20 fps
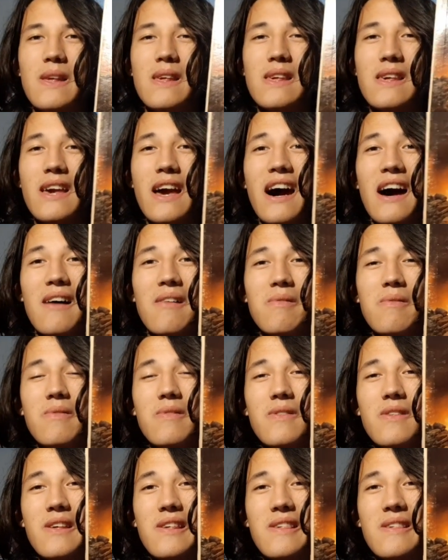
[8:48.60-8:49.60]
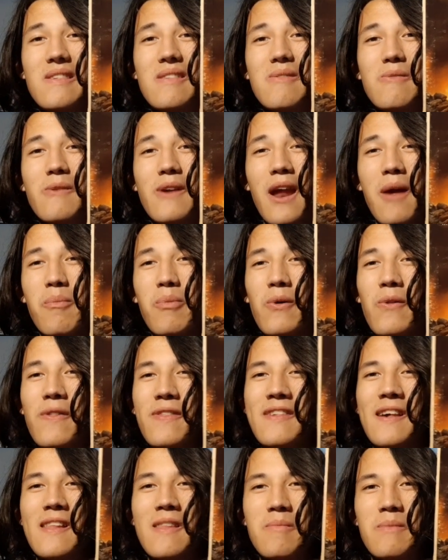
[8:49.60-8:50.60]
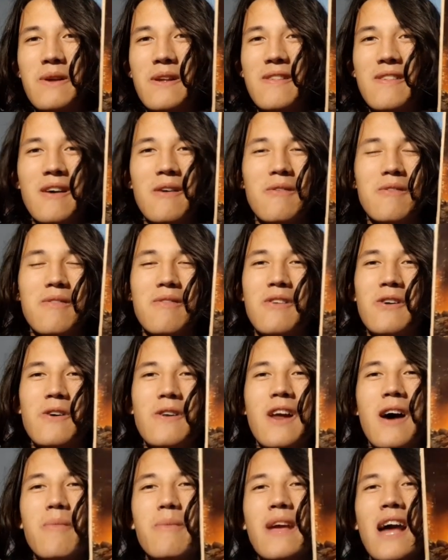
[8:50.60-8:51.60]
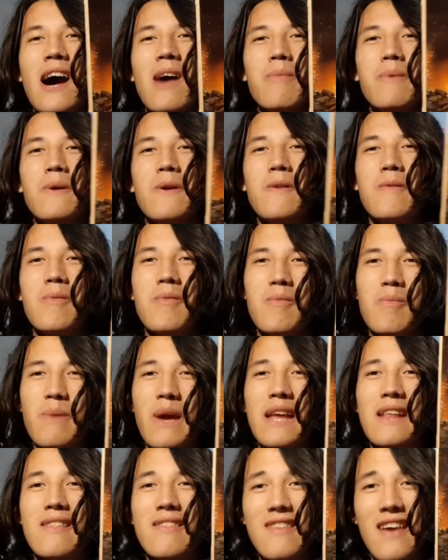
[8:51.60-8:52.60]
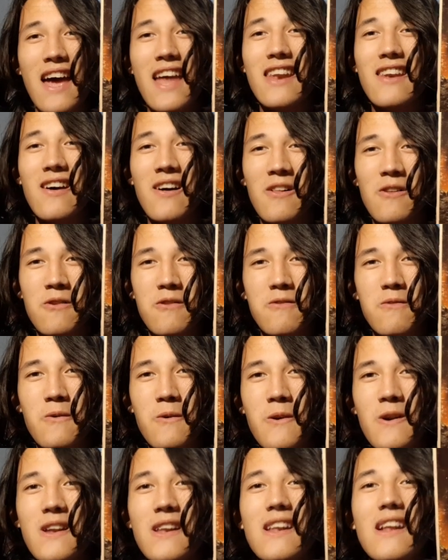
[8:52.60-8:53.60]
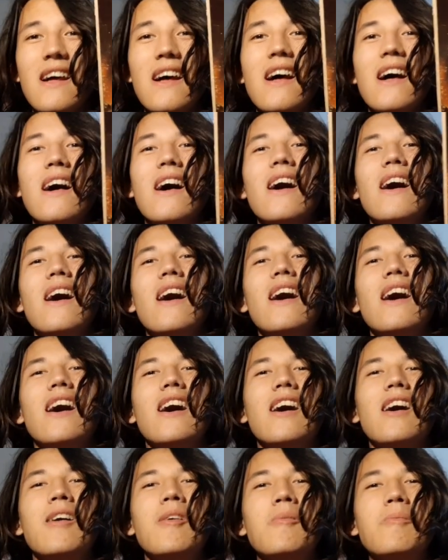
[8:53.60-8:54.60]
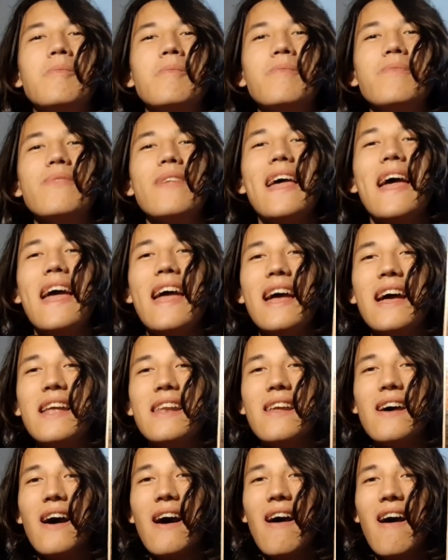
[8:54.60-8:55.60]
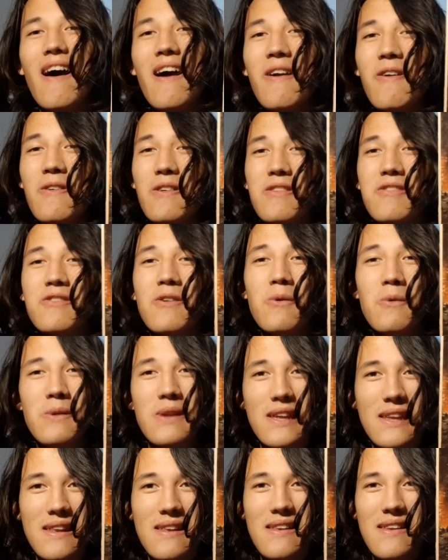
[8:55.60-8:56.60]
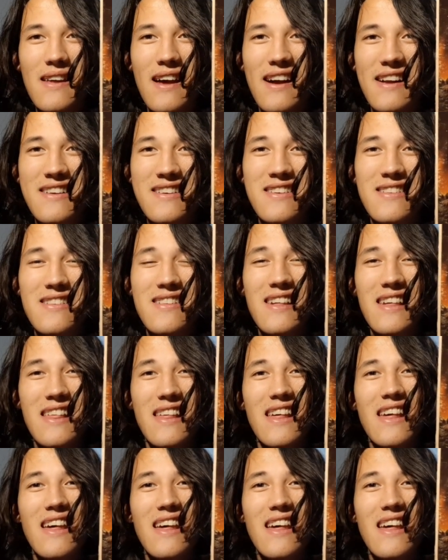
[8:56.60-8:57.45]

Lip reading: yeah, this, when I pulled this out of the bins, could not be happier. Paid $10 for it, and I already sold it actually.